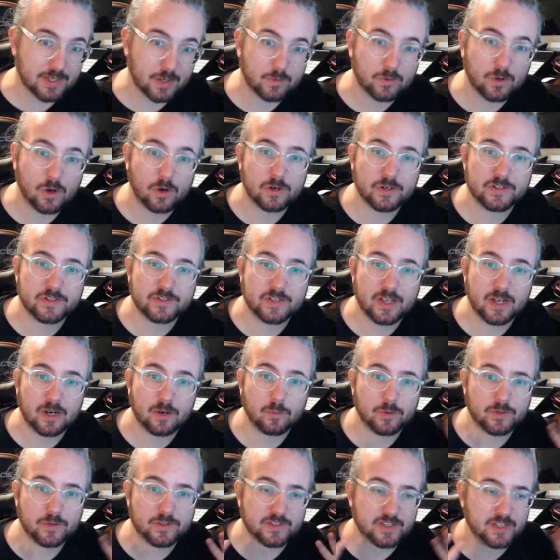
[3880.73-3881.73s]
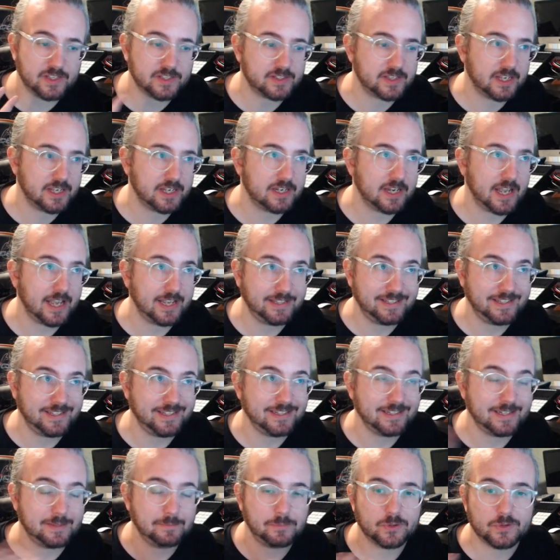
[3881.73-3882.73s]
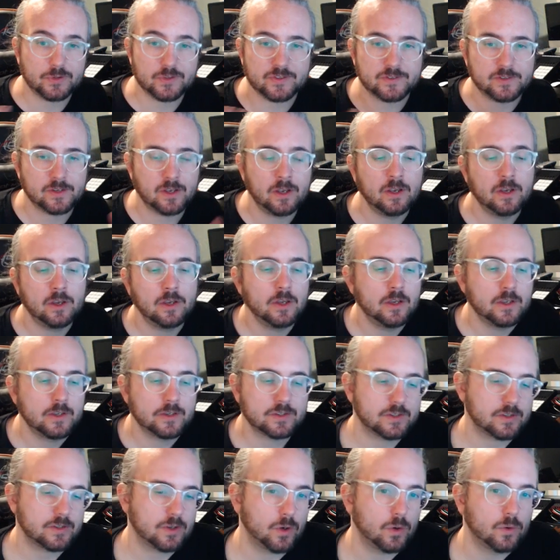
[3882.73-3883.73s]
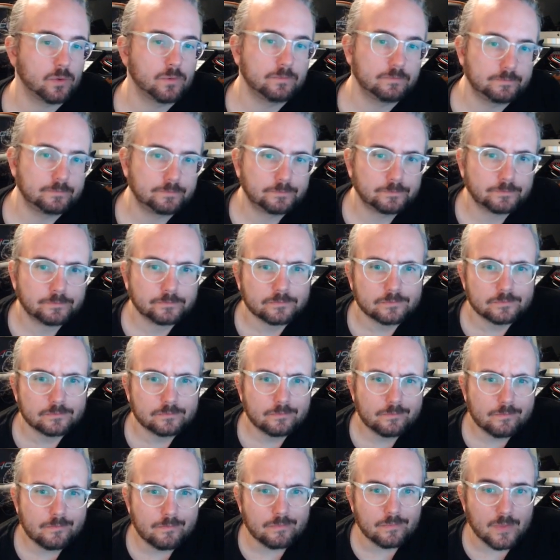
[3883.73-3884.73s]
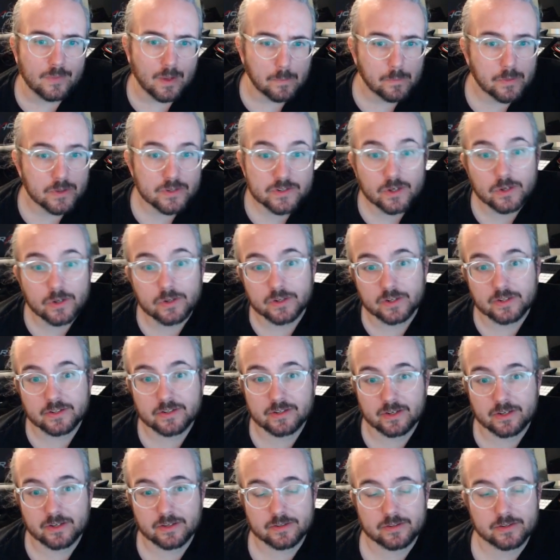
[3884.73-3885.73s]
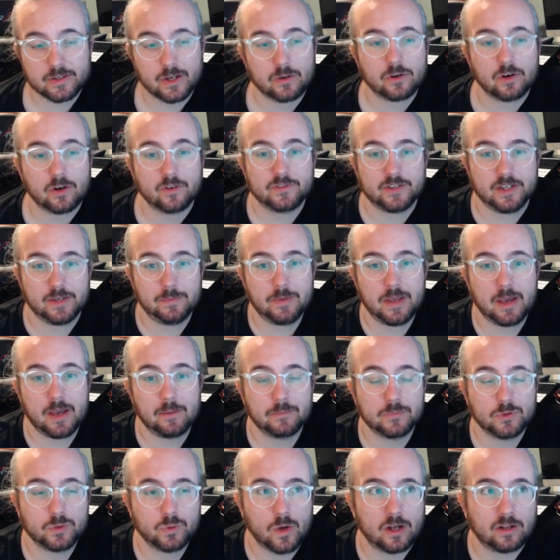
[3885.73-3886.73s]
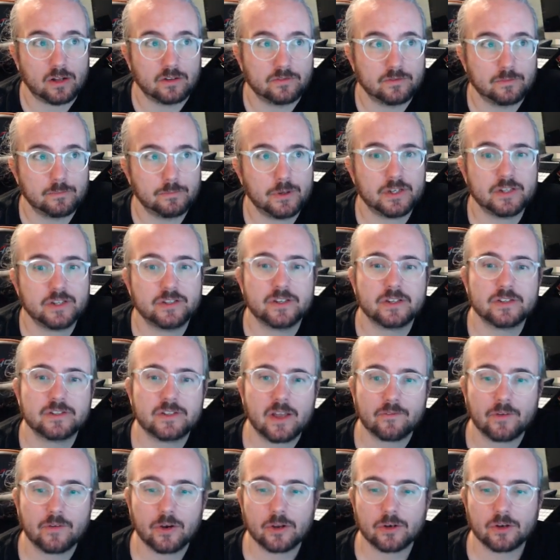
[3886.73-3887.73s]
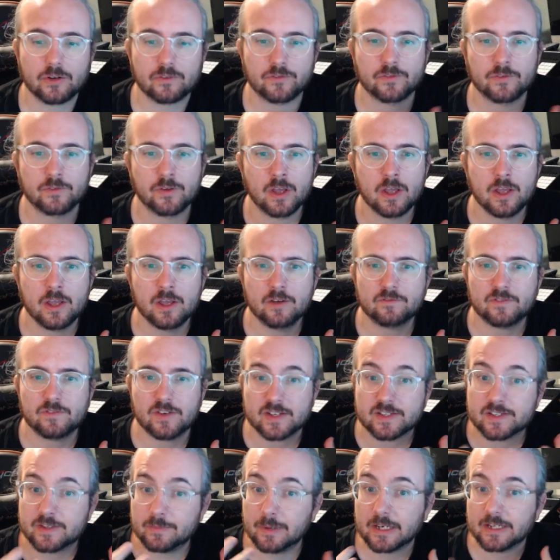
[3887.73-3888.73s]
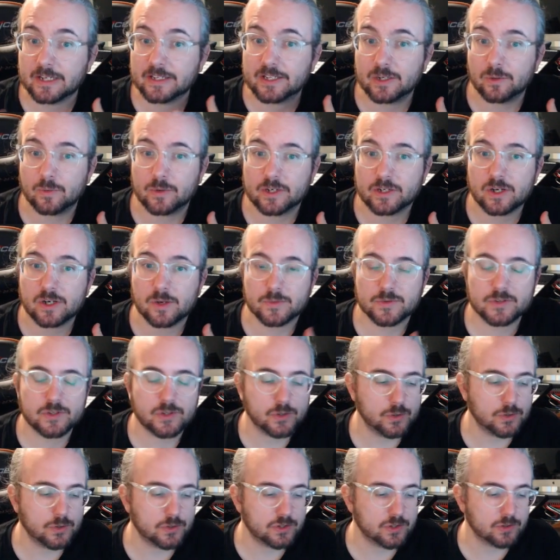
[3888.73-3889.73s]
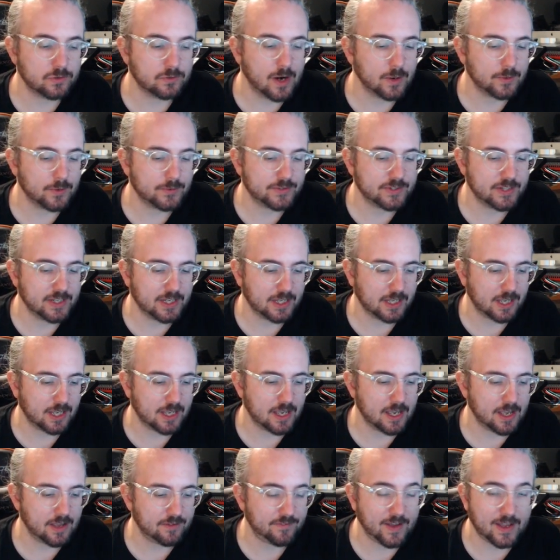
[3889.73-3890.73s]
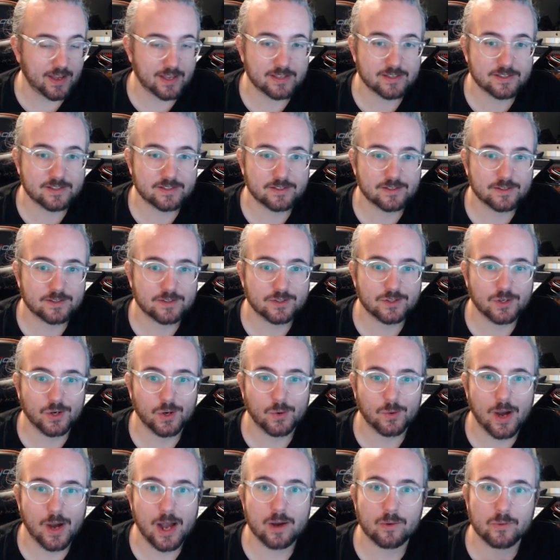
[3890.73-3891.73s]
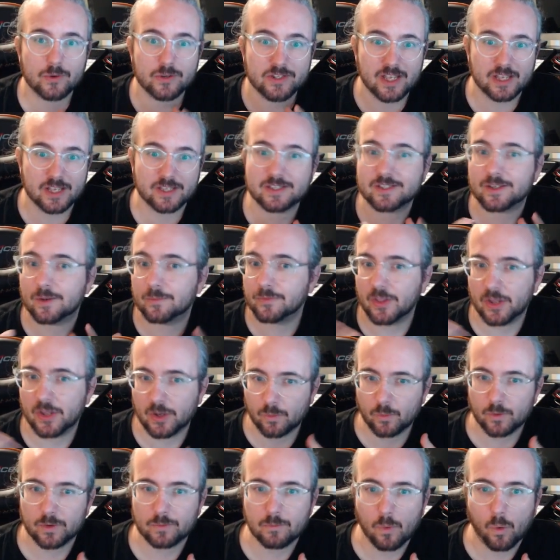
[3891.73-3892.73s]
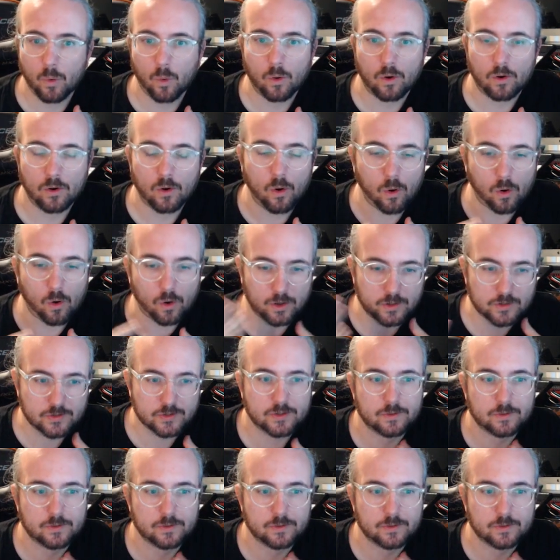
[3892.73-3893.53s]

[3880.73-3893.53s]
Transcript: card setup with 16, 18 inputs. So, but it's good. It's a Soundcraft EPM 12, but it doesn't have a lot of flexibility when it comes to routing effects. So I would get something with more aux